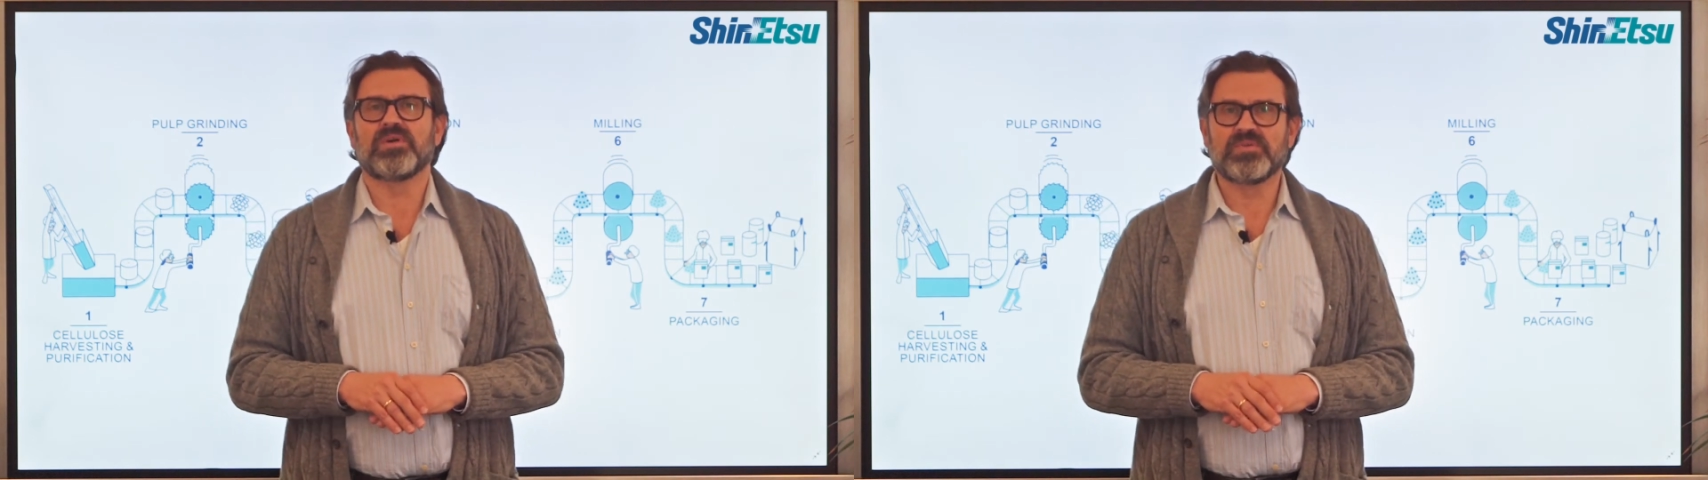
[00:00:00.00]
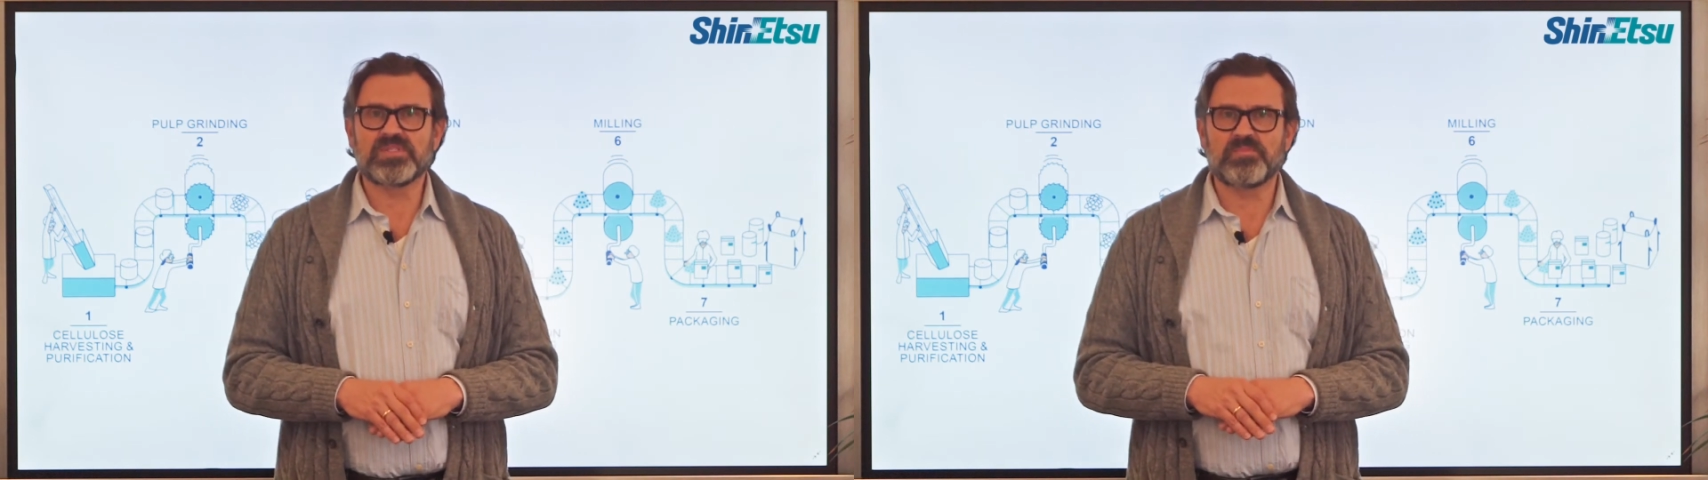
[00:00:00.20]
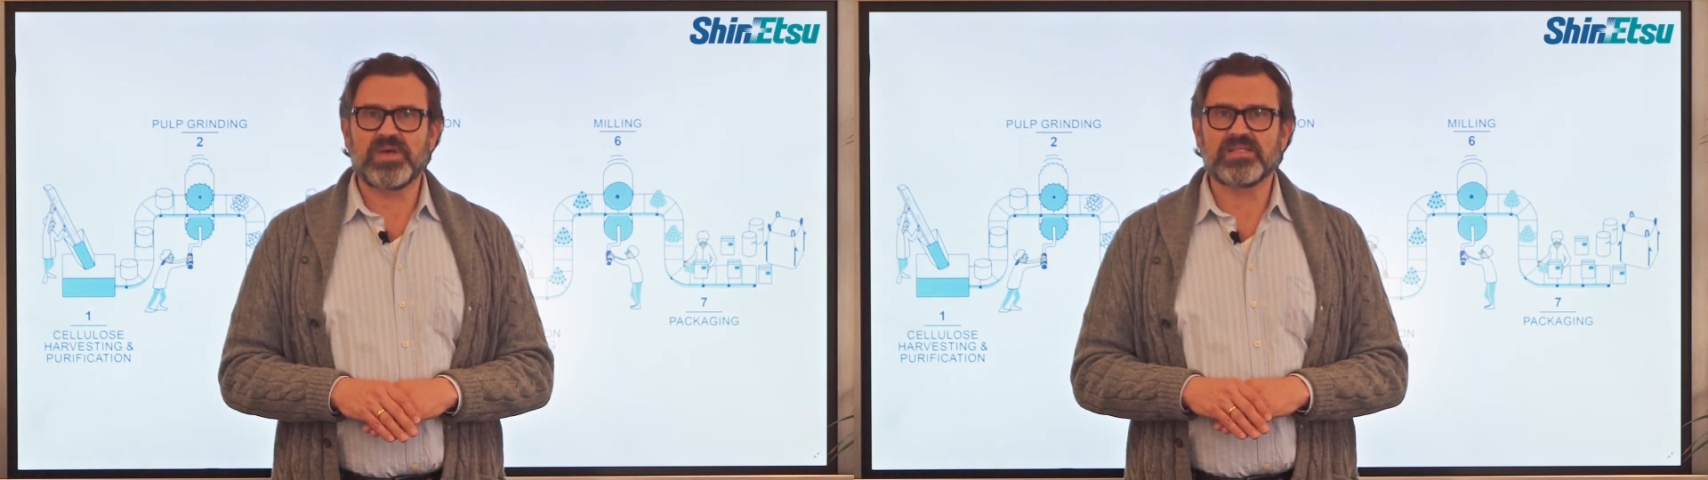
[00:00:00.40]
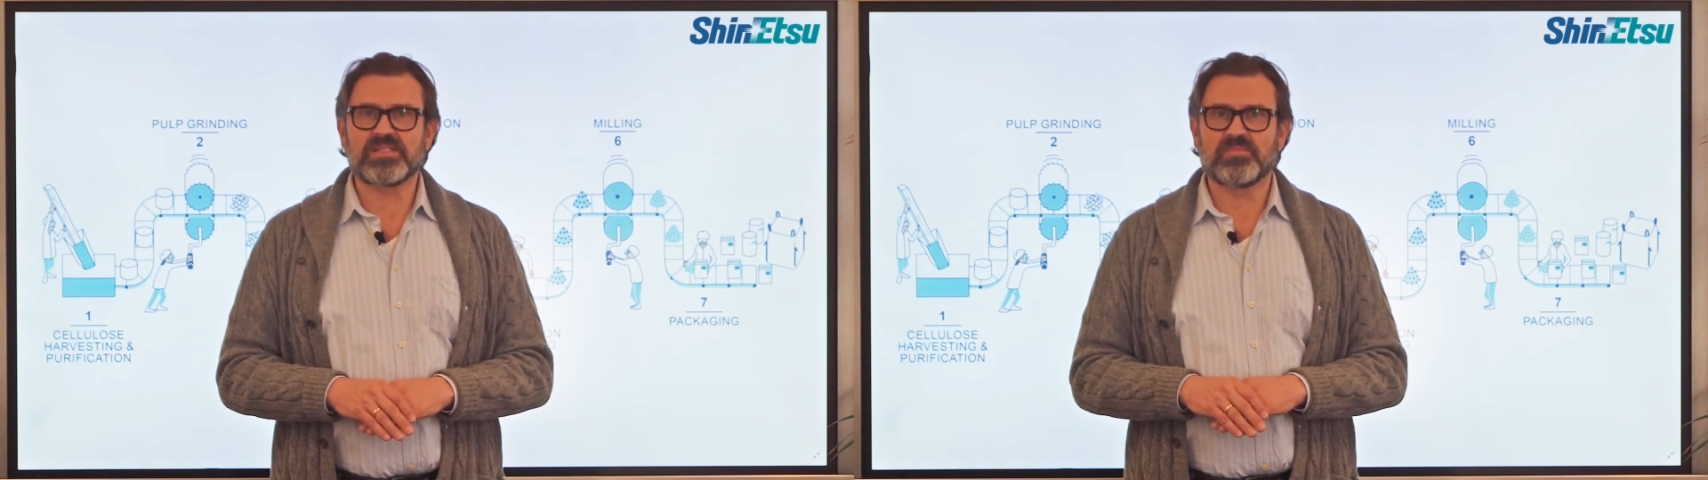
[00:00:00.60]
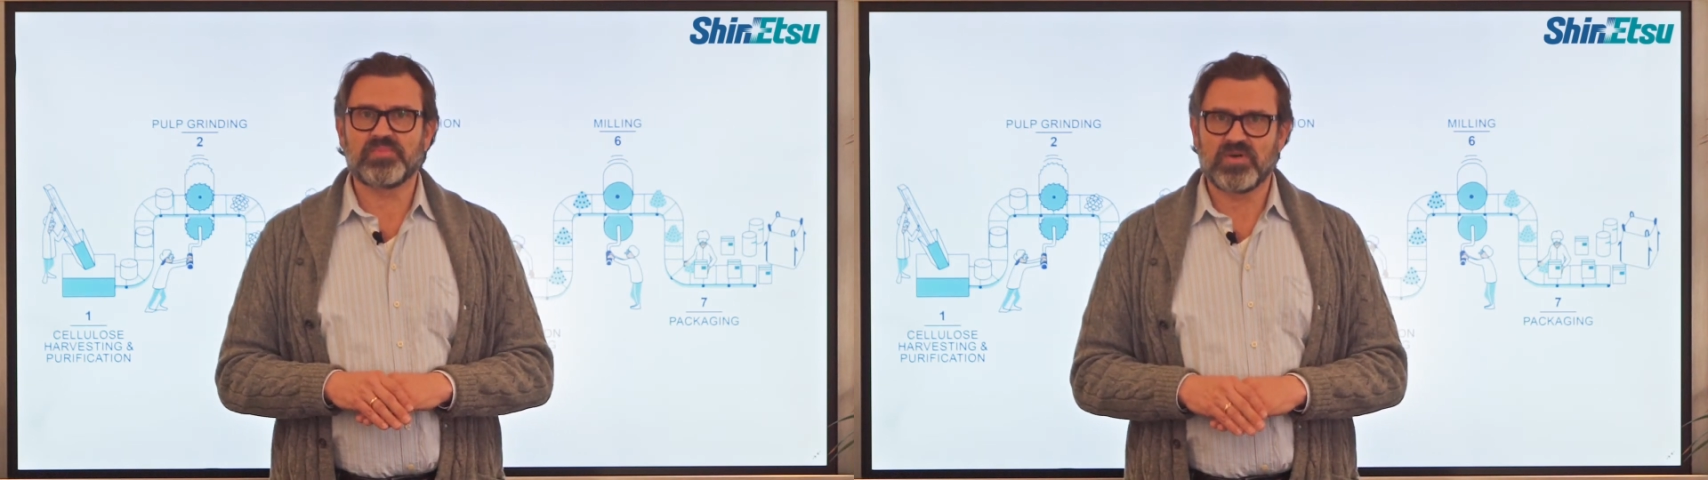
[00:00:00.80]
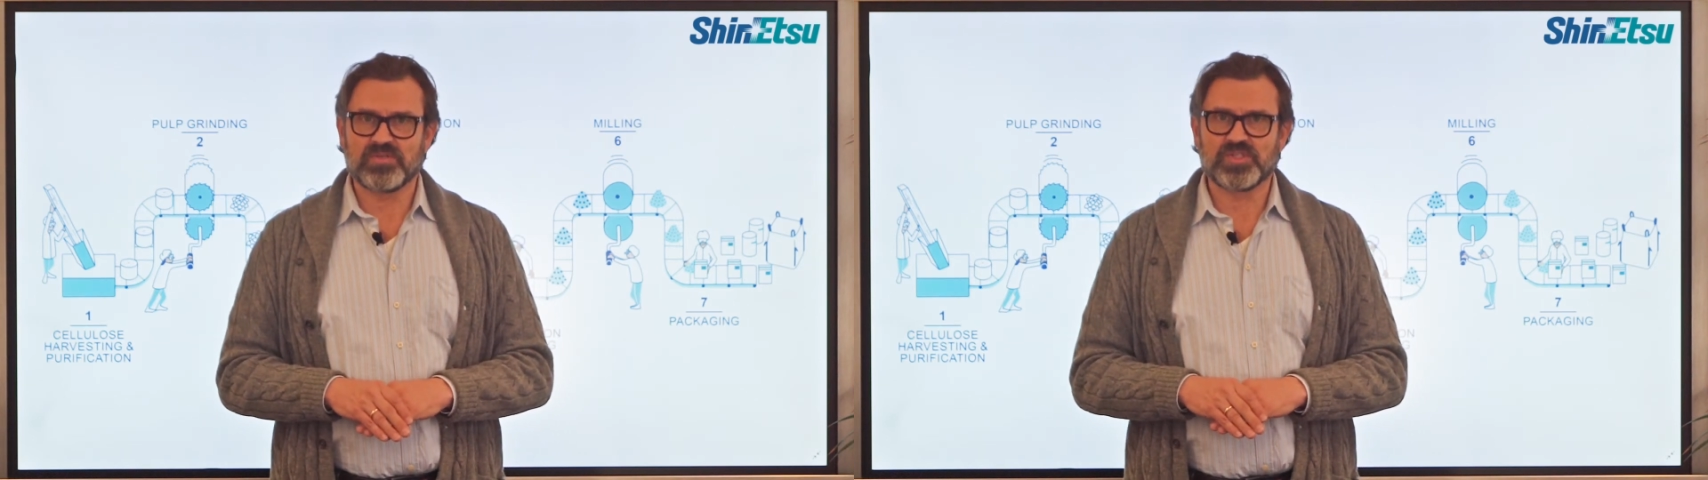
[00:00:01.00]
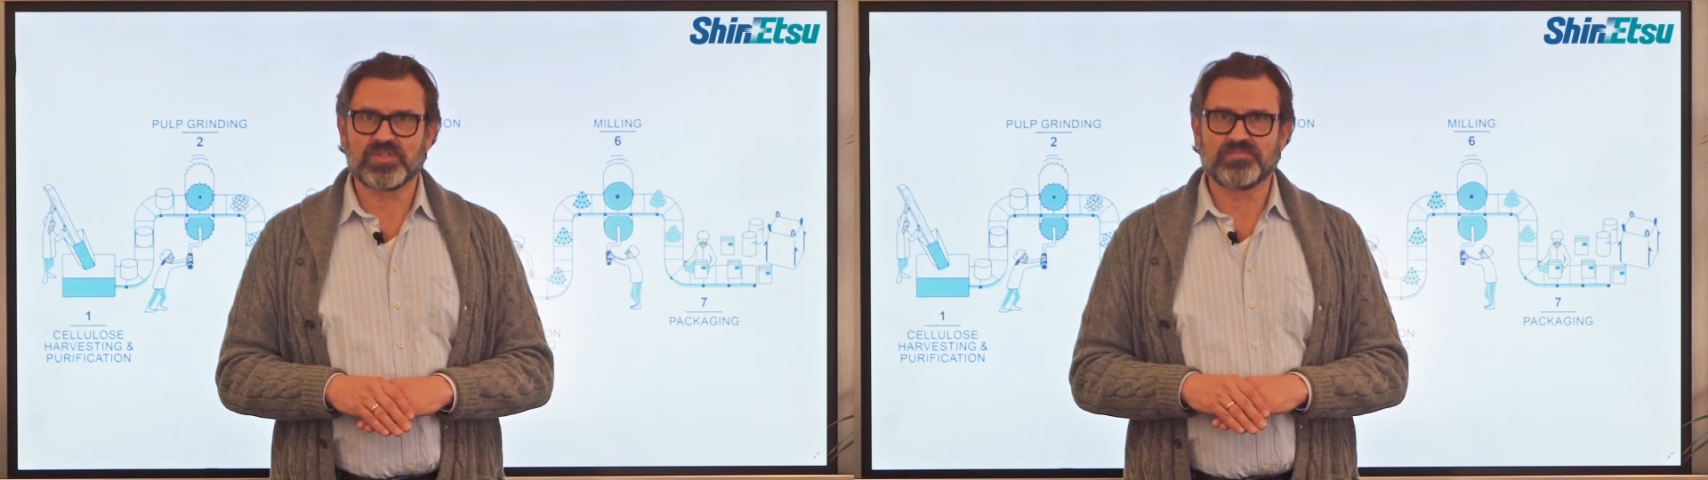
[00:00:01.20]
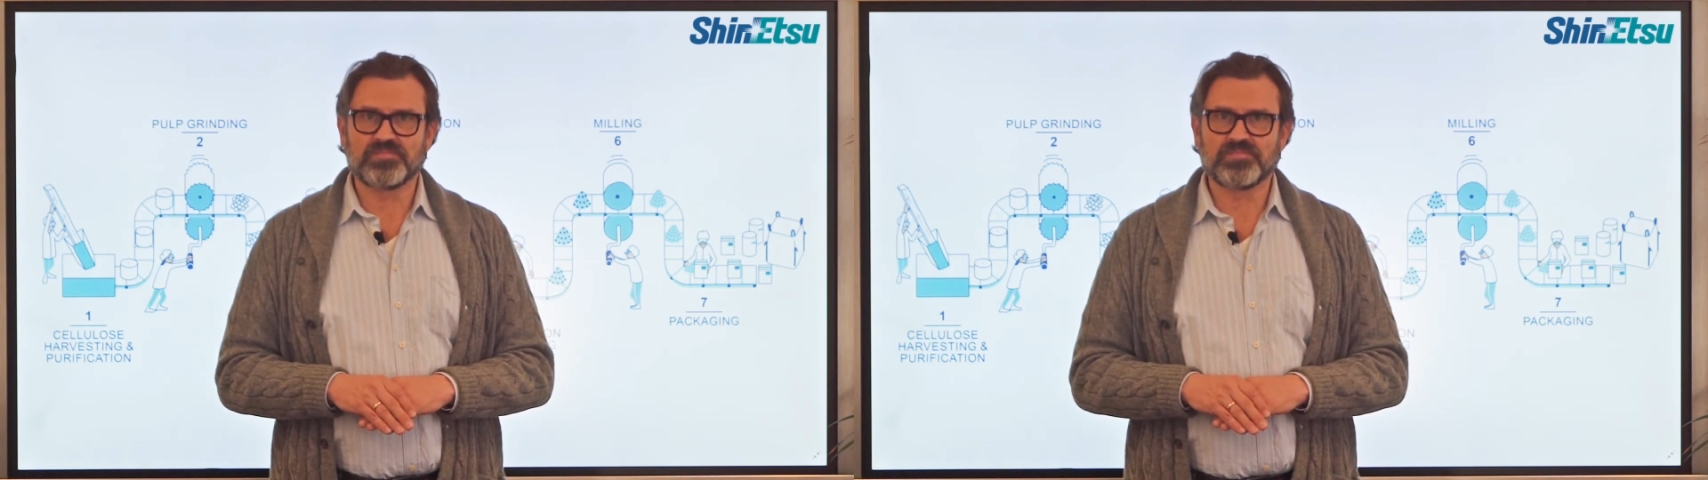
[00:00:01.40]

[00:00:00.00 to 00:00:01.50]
risk-based approach.